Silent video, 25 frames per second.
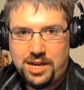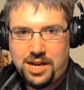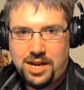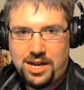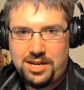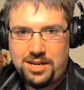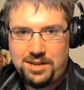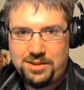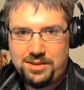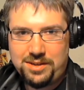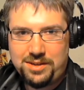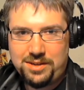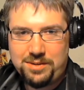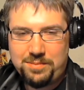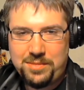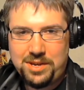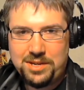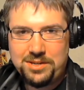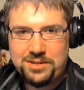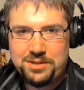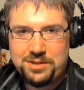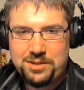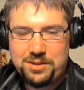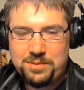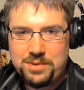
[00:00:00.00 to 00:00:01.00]
Uh, you, you,
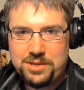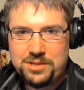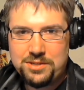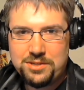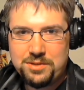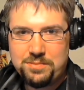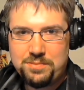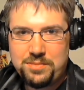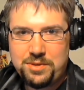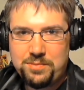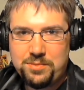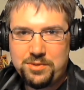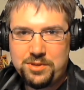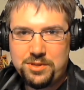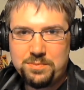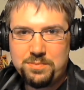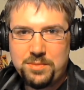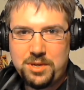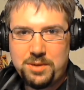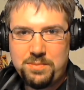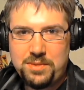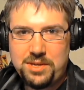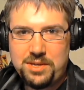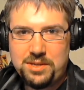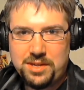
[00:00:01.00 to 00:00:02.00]
mentioned you mentioned some people. This
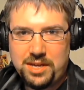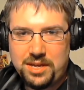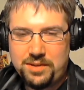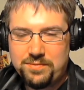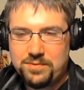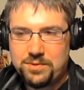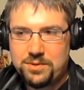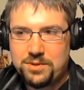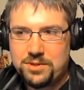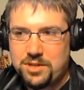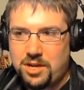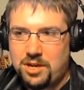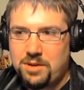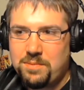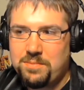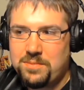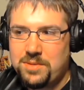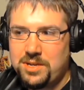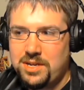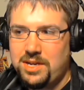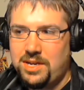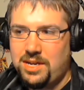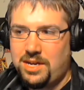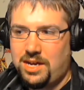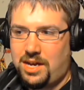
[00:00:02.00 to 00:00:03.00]
may be like for
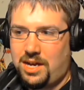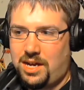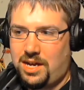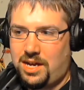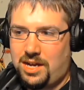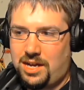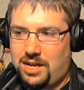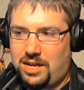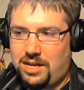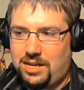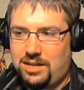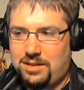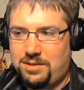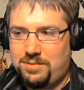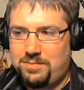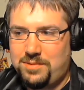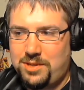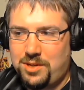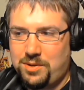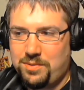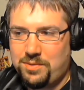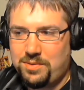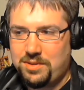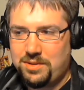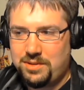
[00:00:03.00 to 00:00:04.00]
some, uh,
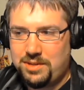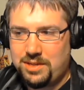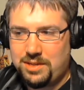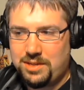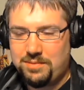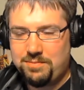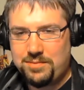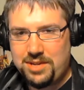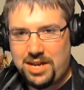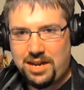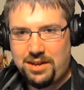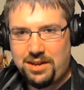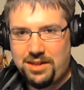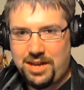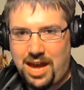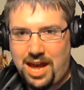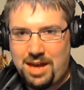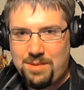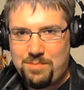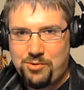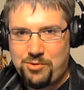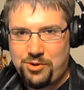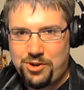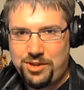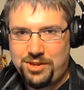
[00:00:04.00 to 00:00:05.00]
you know, kind of the
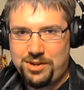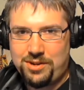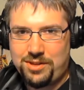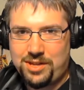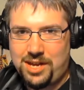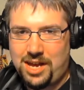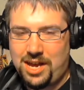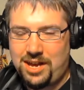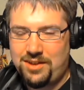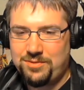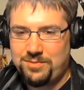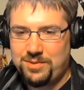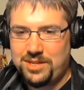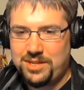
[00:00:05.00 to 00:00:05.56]
high point in their lives.